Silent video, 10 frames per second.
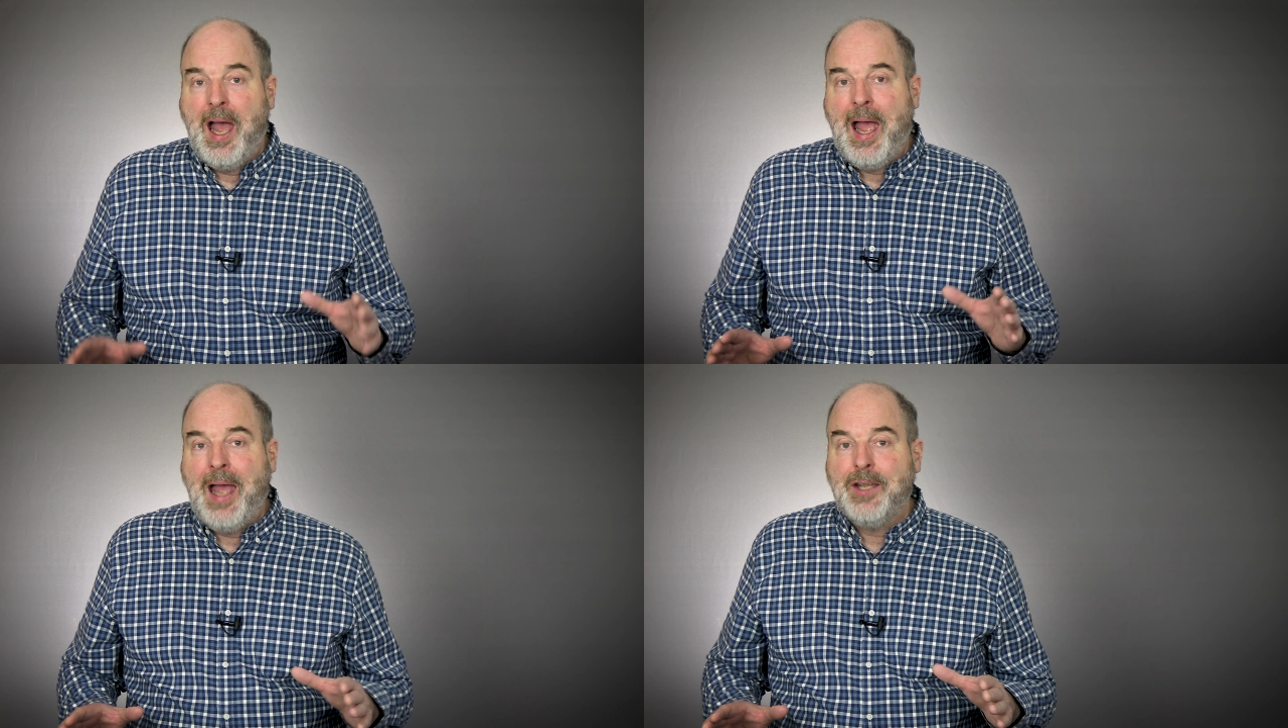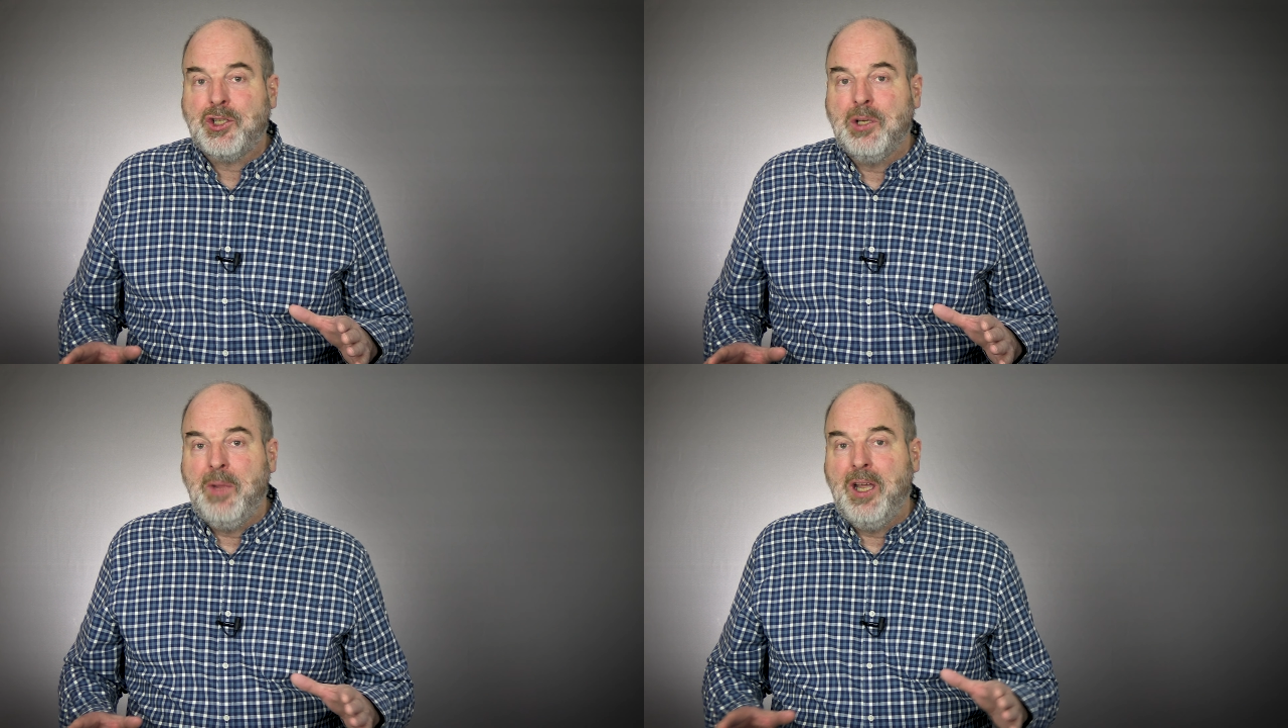
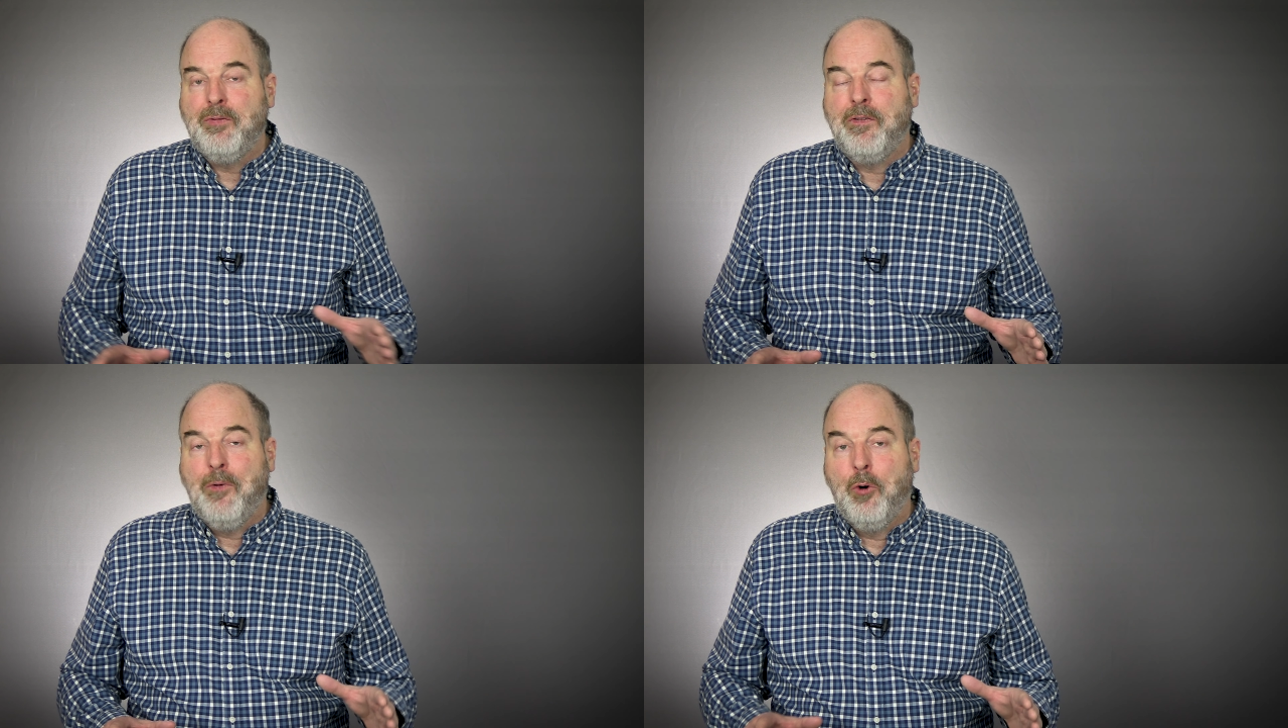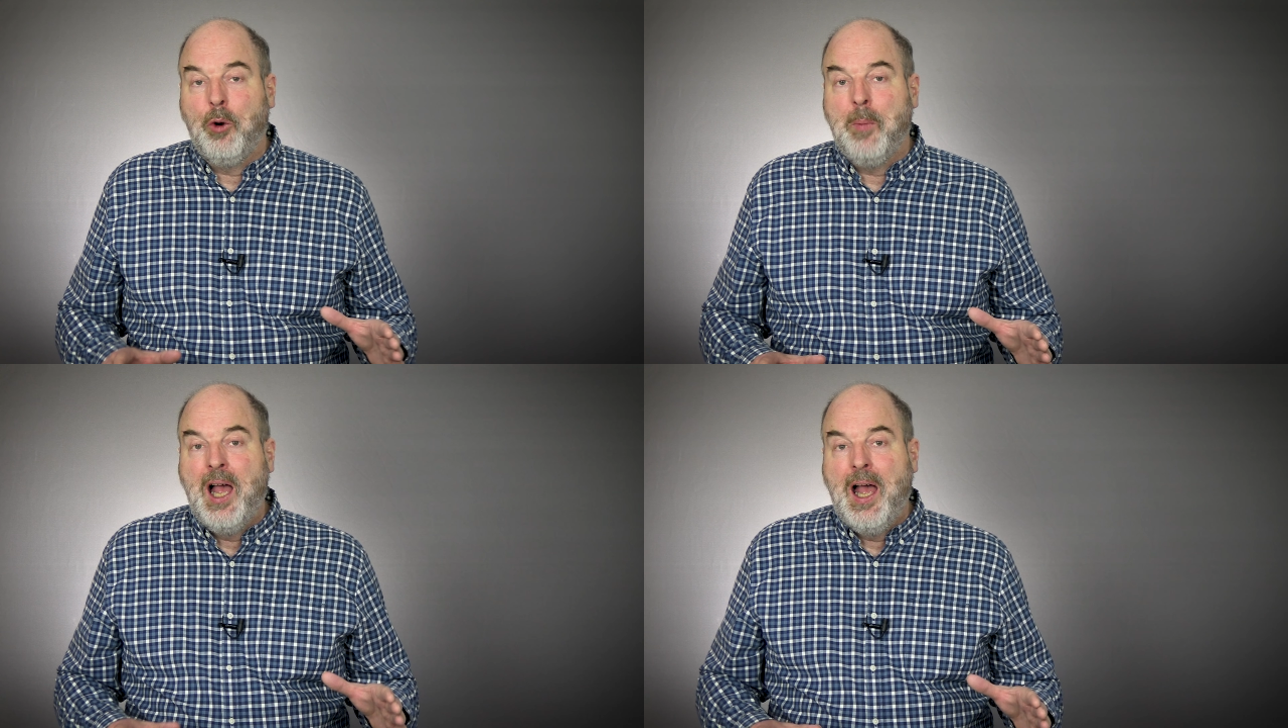handsome in
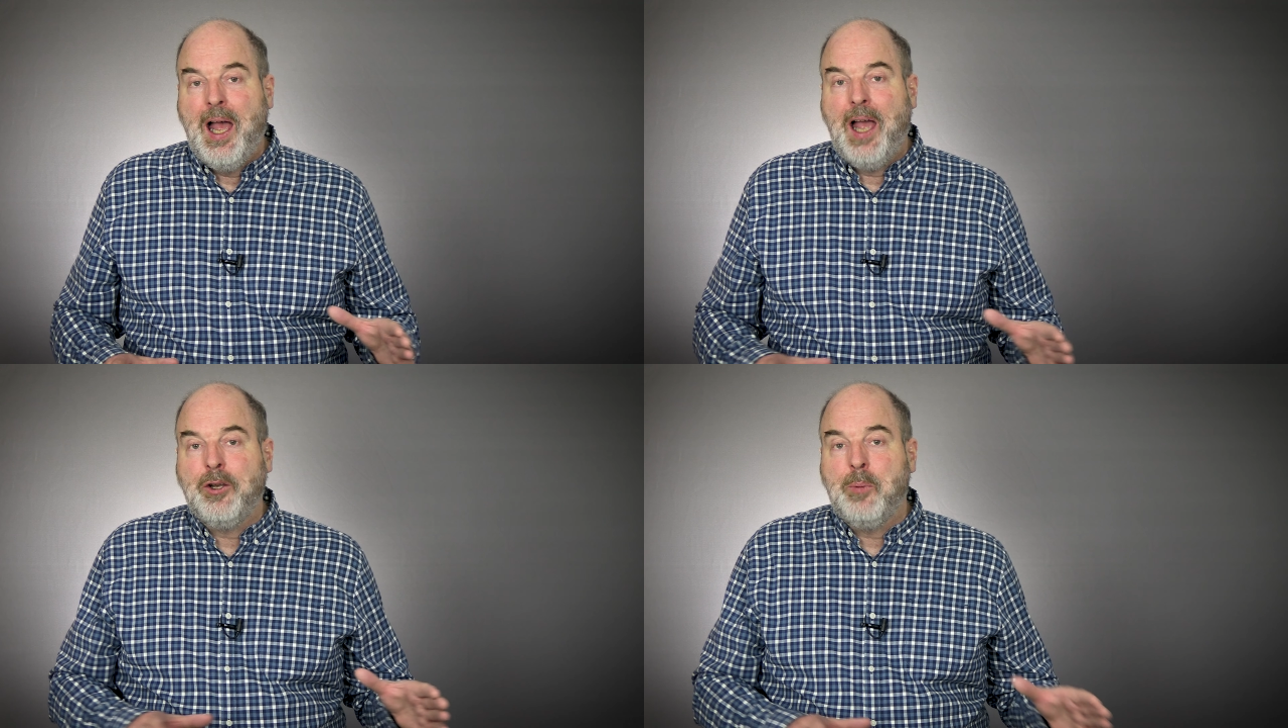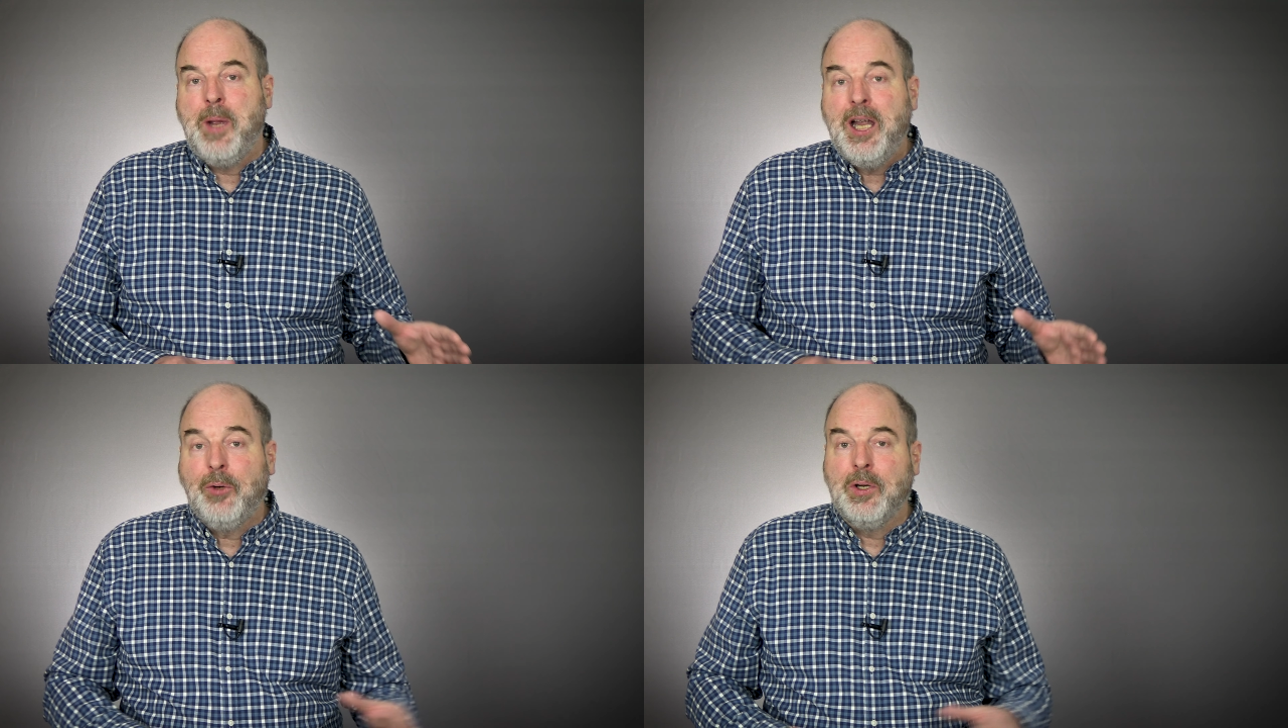form and
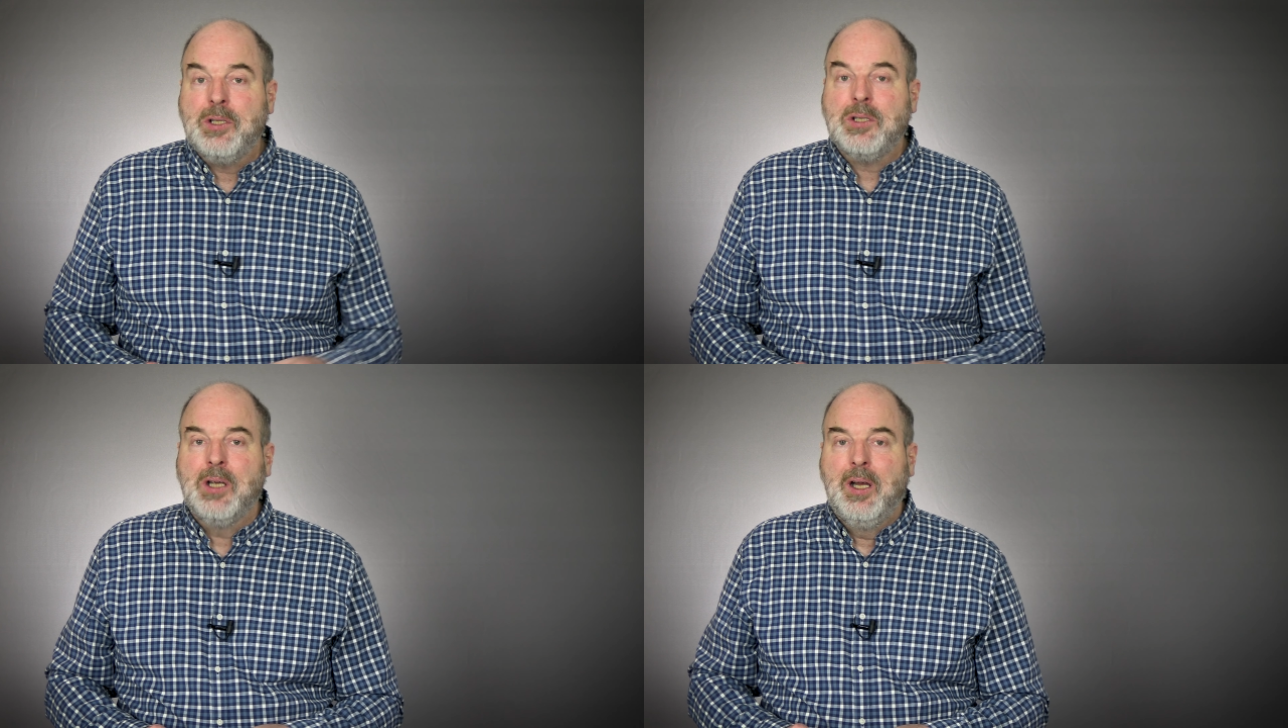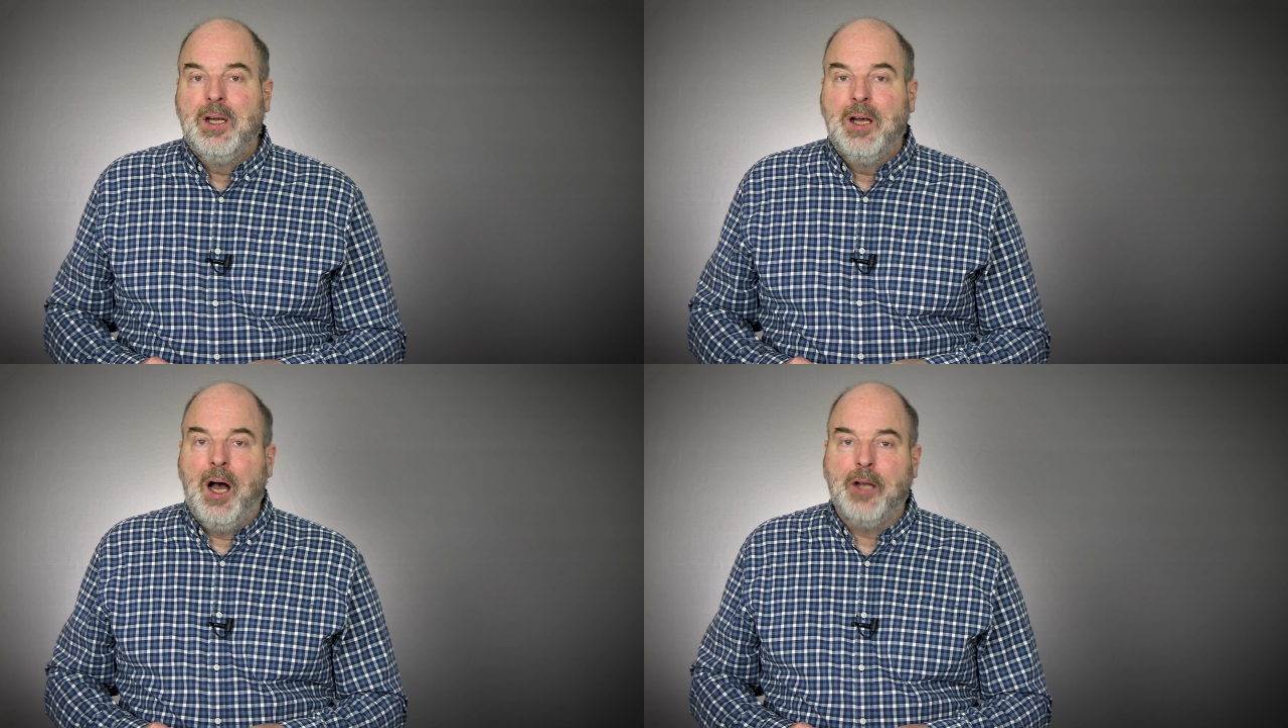appearance,
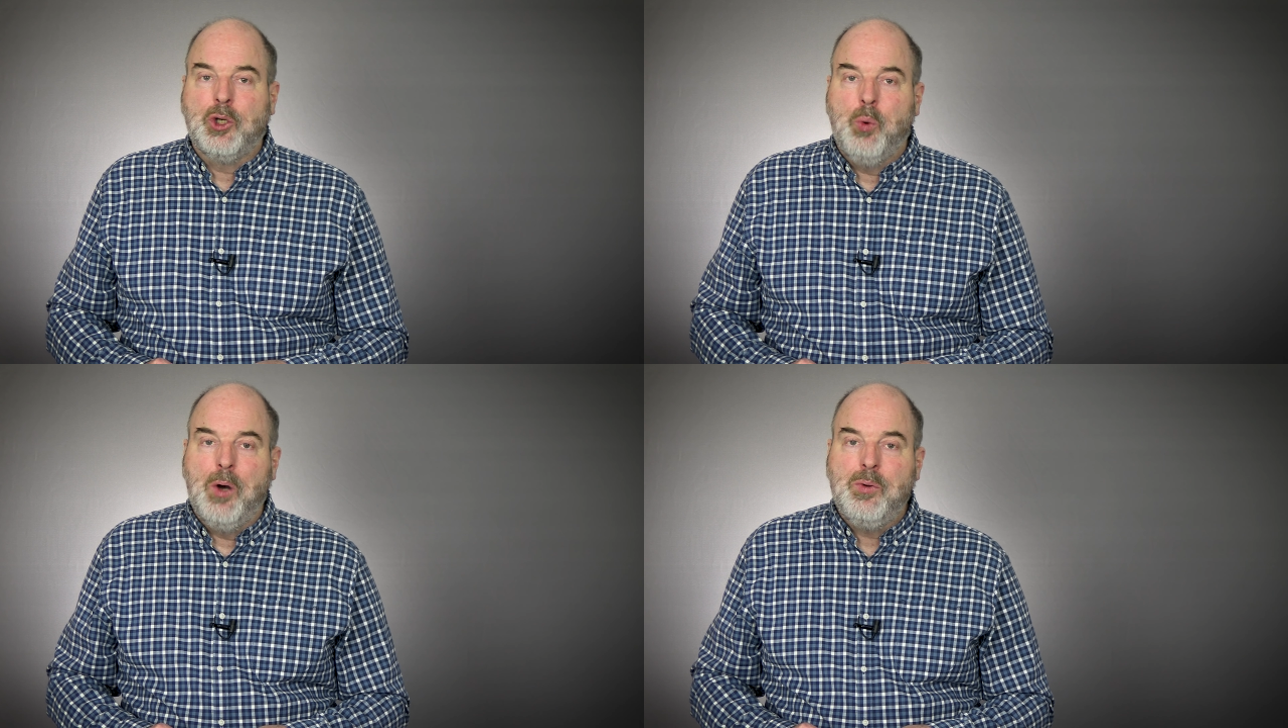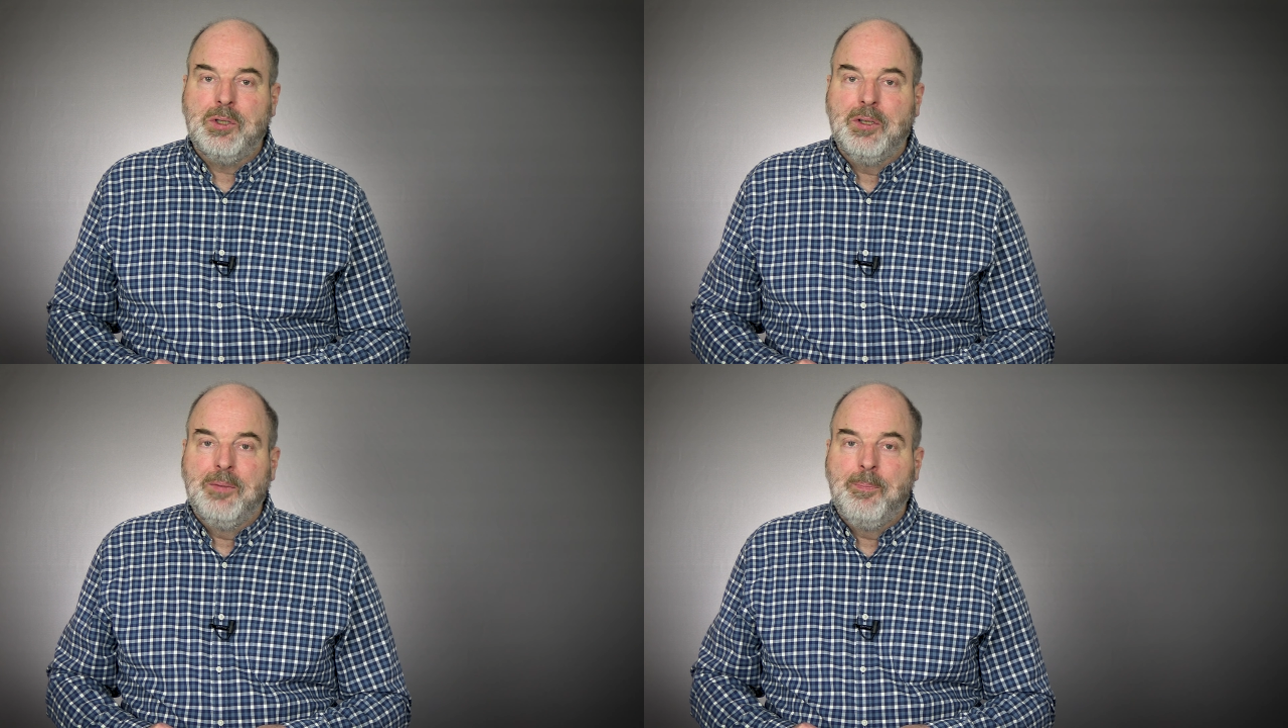
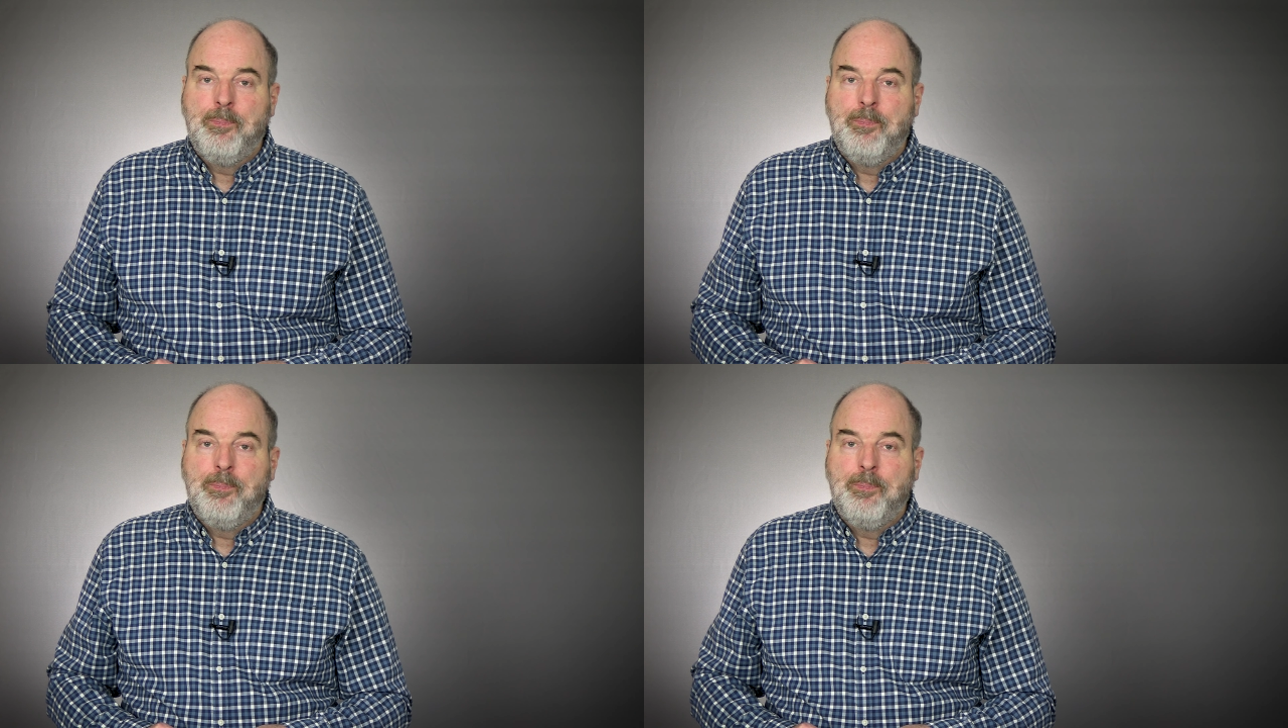unquote,